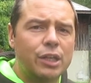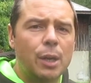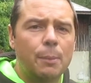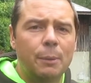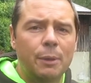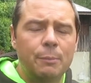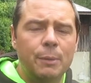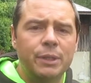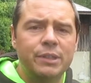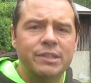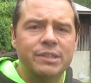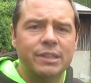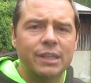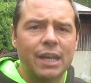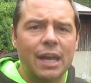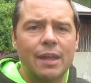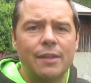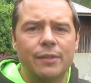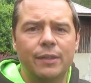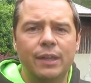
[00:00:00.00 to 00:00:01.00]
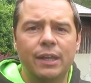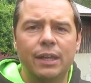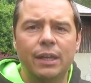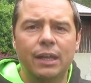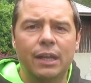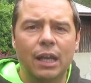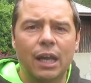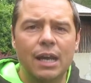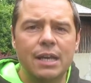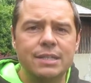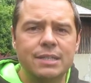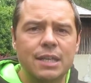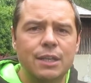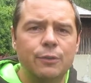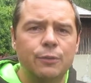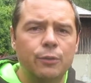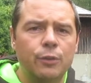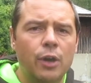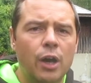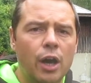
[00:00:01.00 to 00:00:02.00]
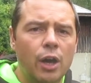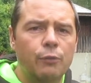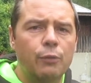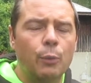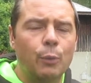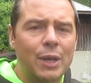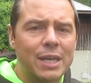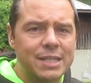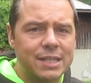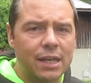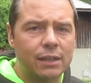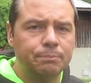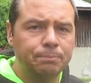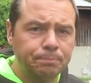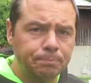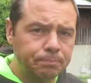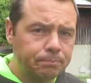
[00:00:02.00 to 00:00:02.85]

couple of months to get the client in over winter.